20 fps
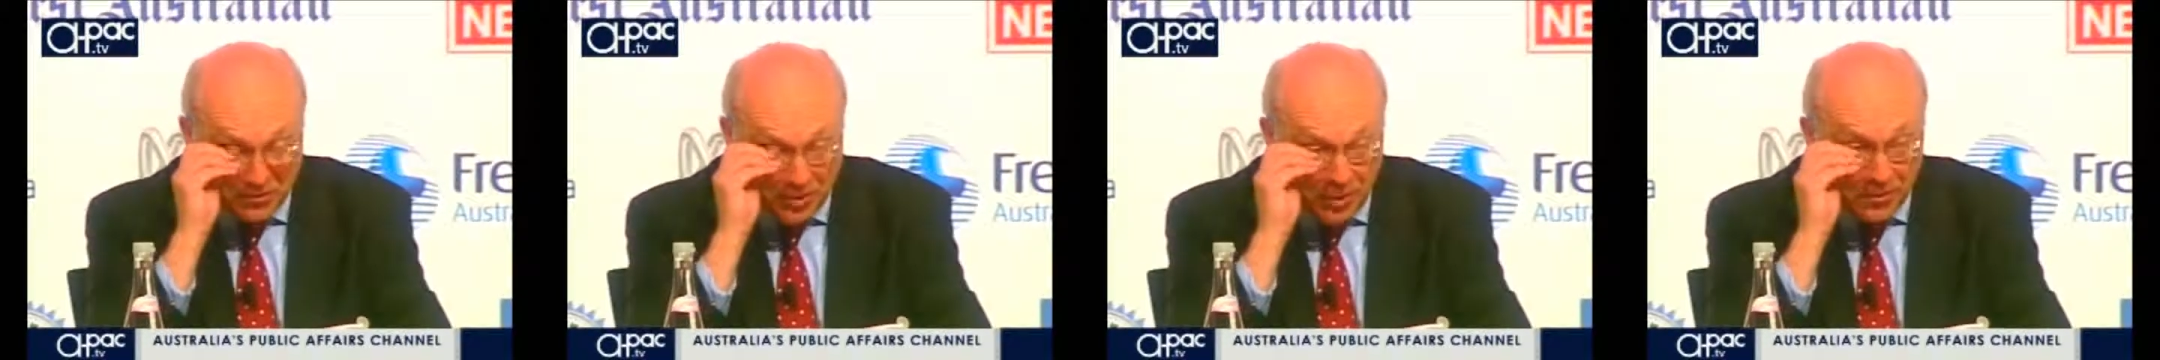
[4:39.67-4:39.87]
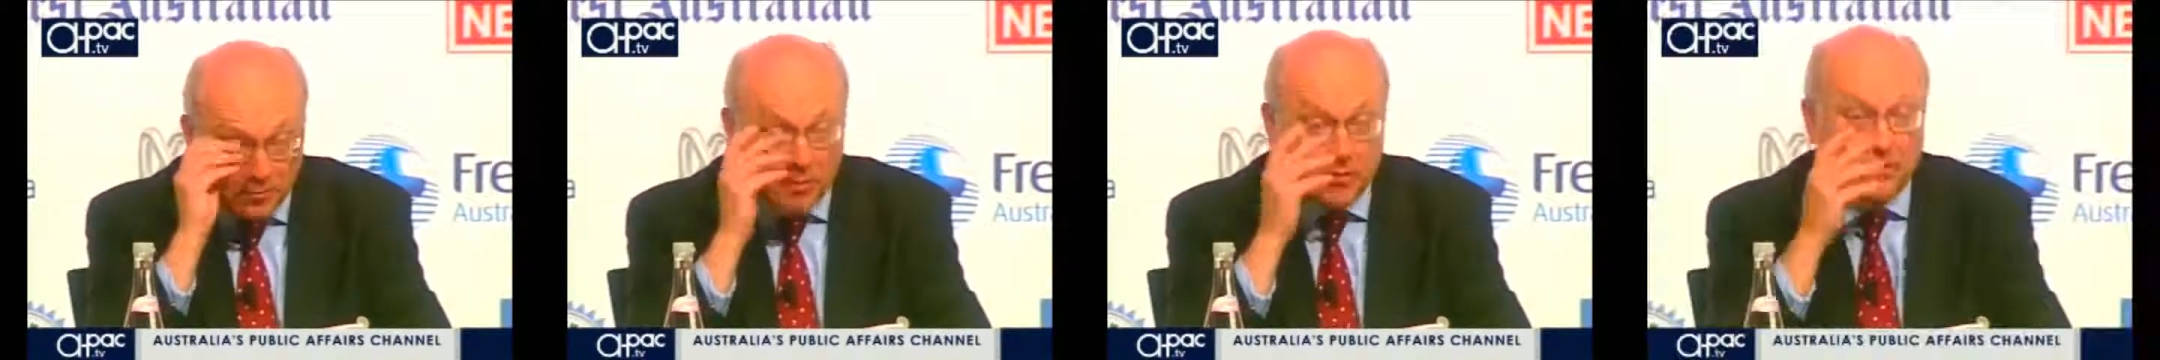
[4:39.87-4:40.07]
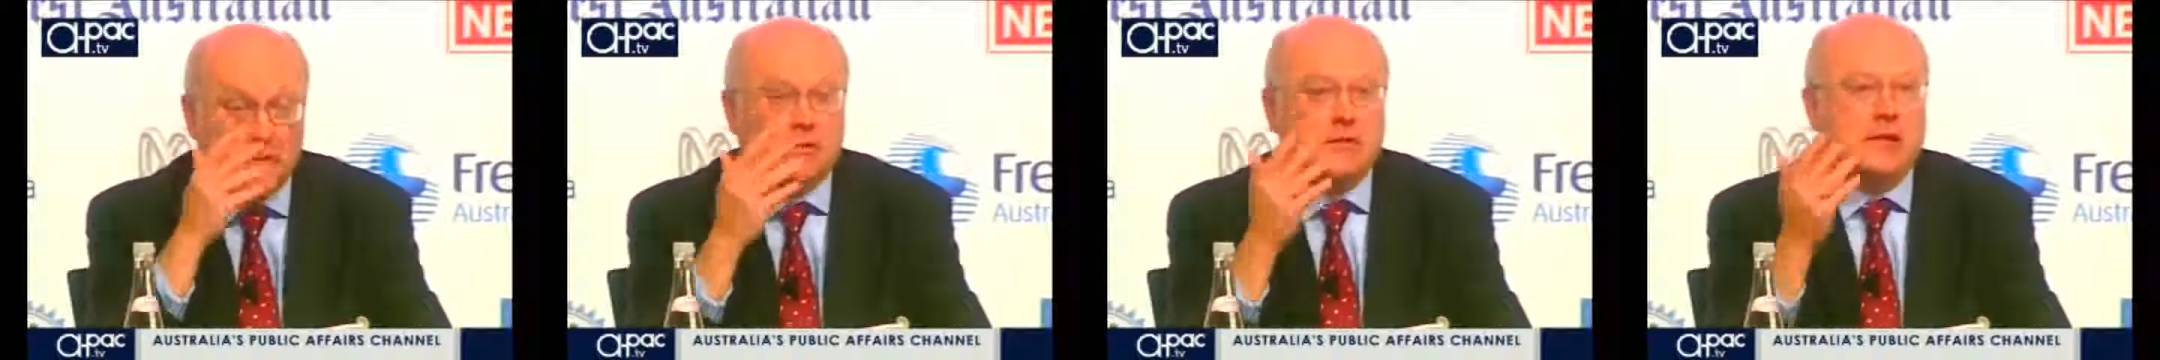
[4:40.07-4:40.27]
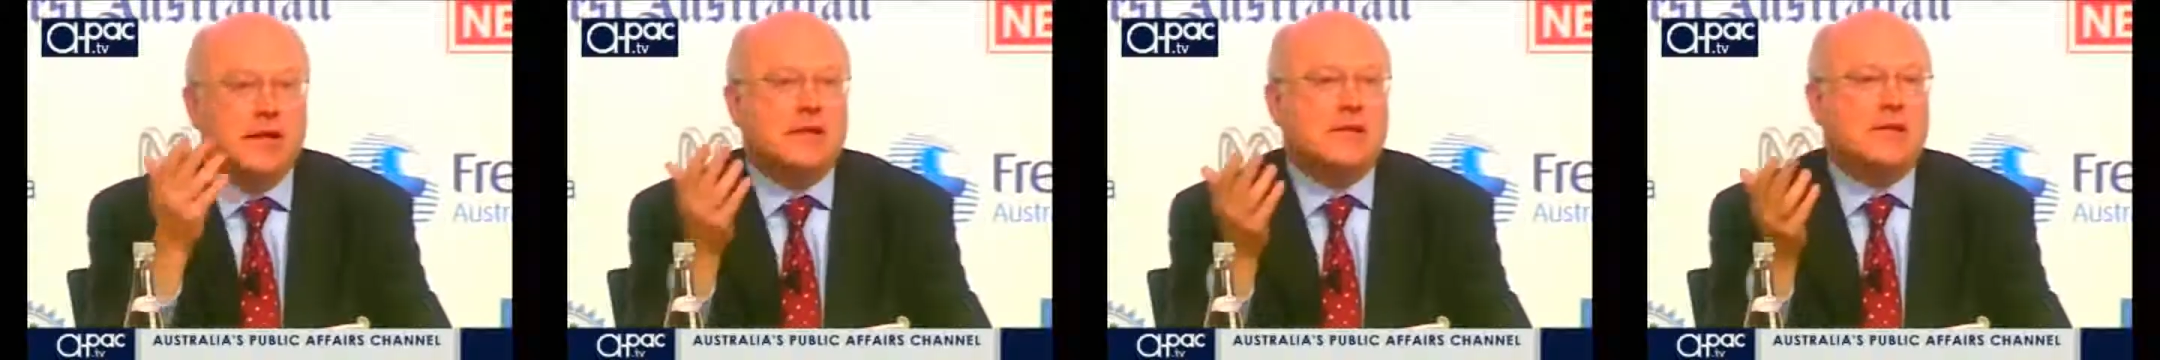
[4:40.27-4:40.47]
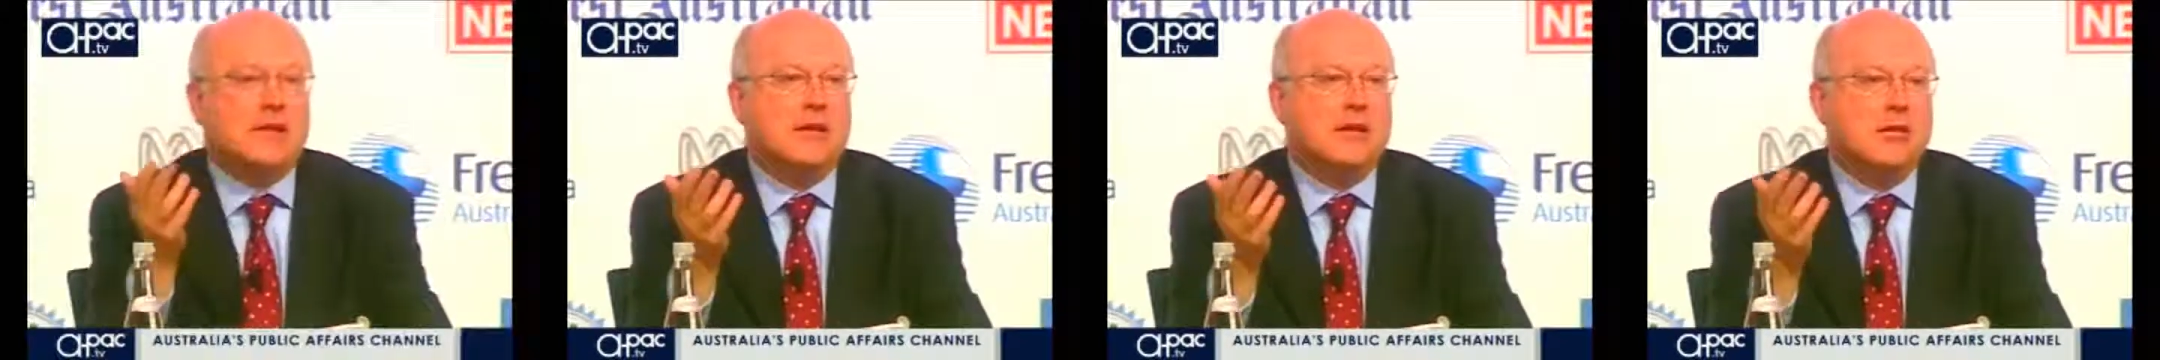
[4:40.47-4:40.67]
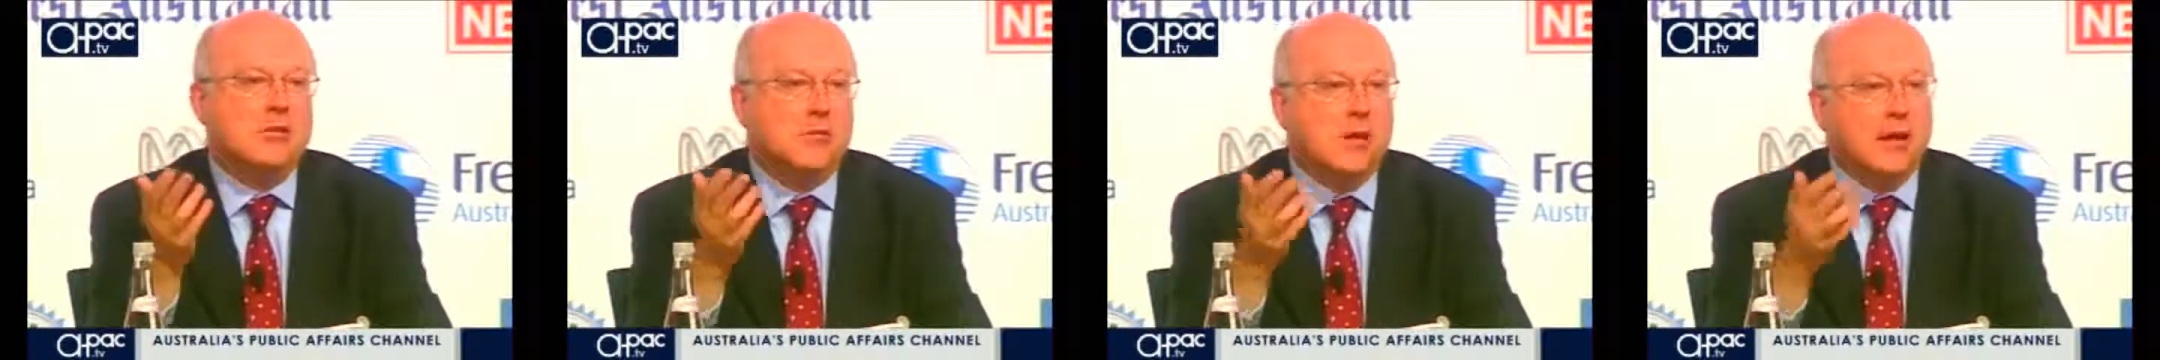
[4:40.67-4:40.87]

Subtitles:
So what does that tell you?